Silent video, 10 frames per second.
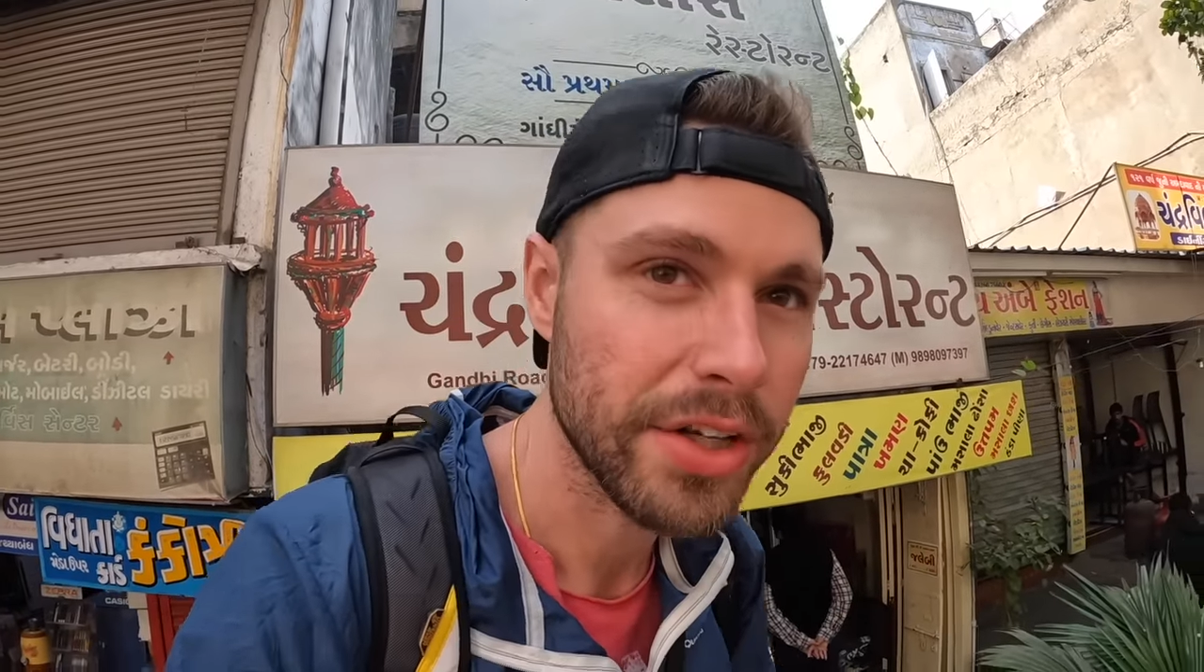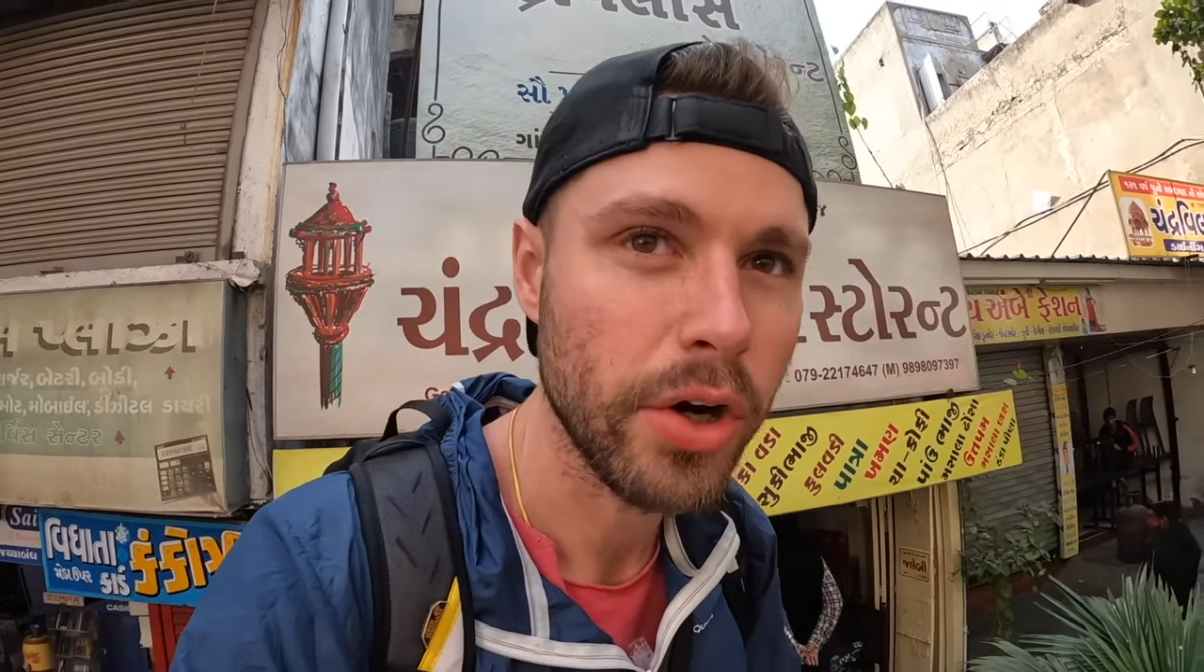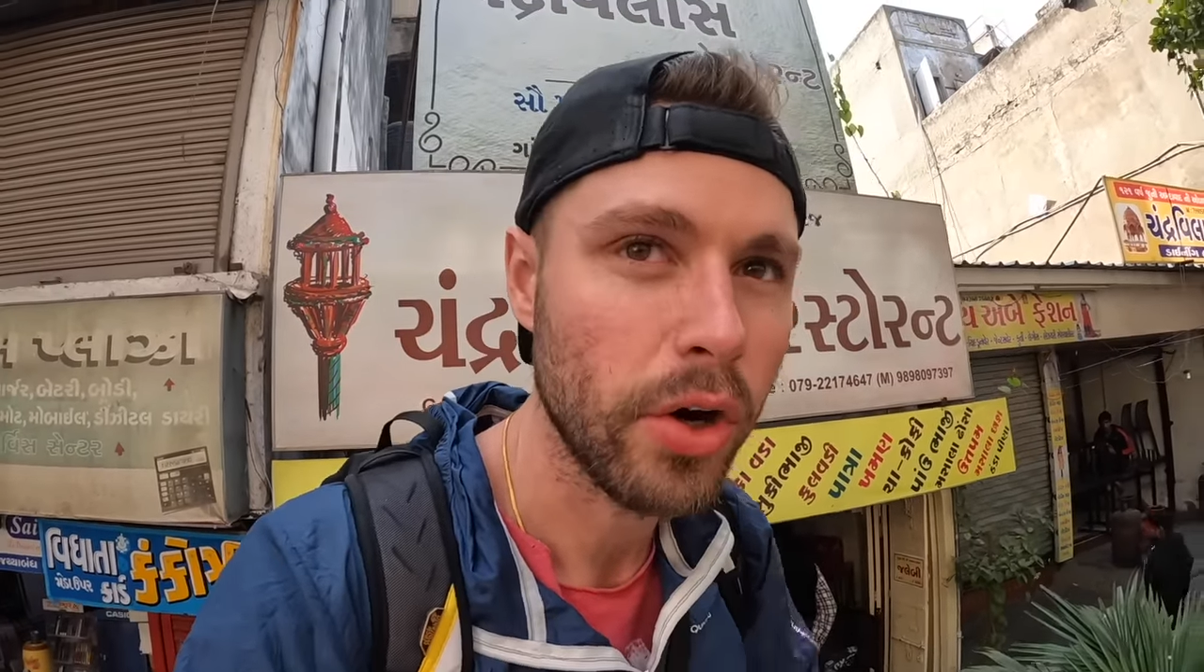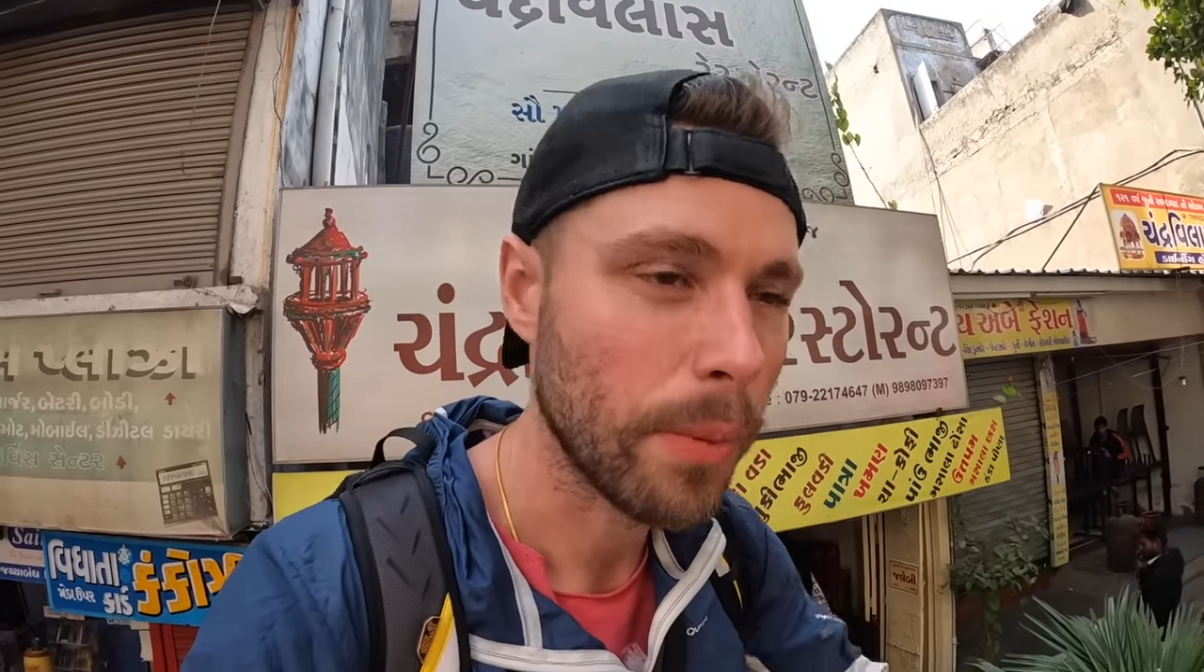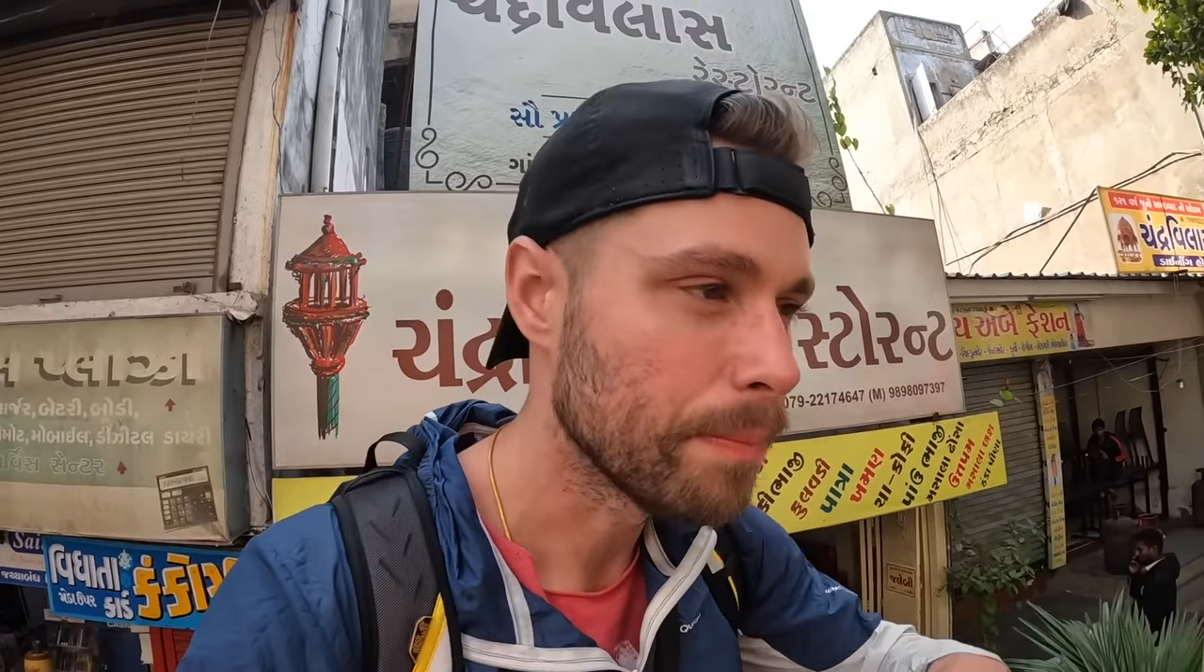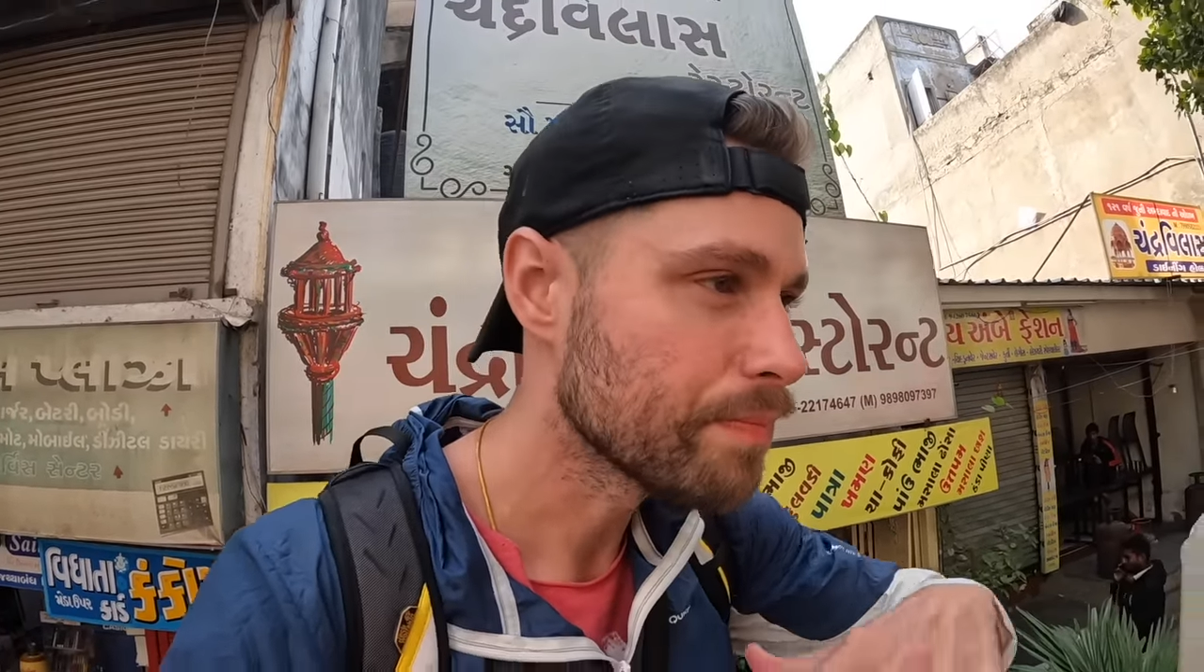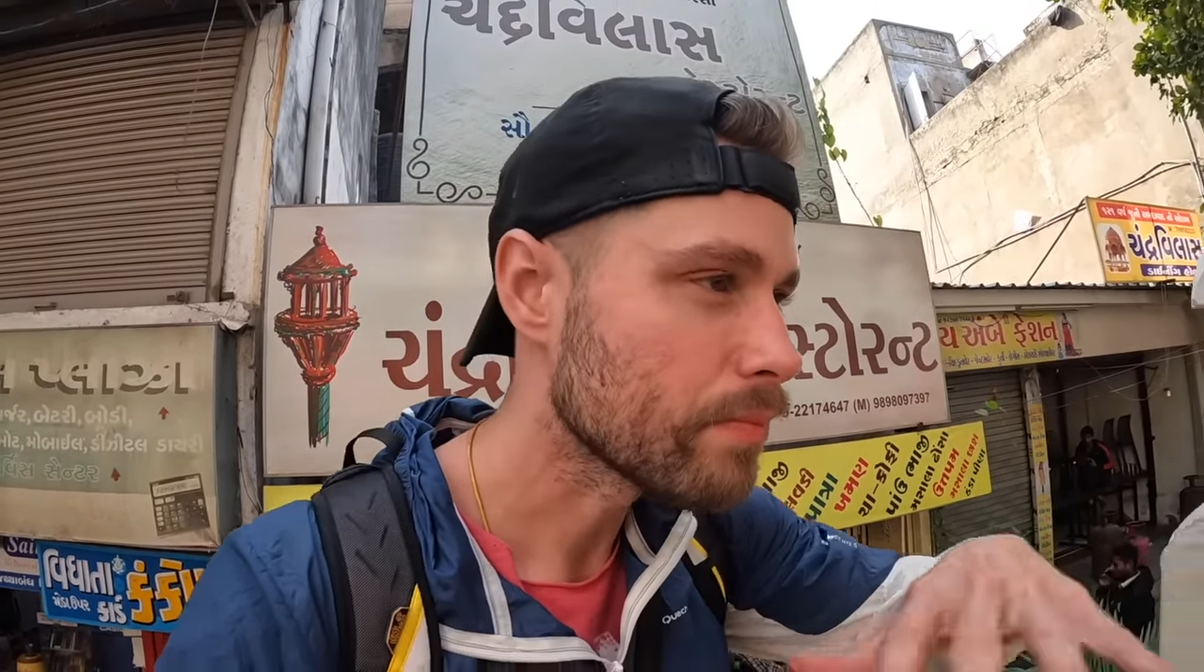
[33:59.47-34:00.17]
little